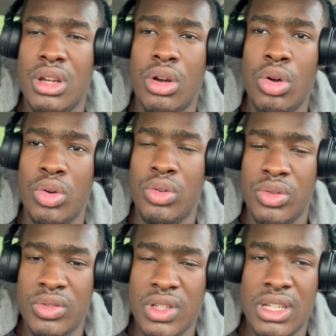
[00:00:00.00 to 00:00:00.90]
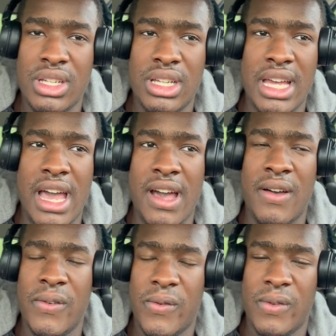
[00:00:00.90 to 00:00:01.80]
who
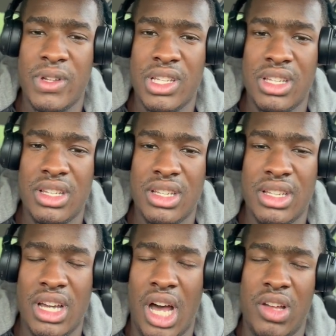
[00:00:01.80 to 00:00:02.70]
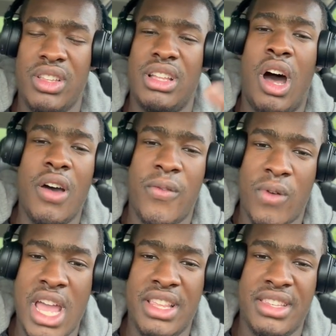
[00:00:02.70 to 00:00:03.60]
have
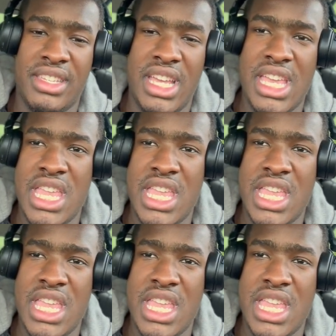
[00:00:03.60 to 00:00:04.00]
arthritis in,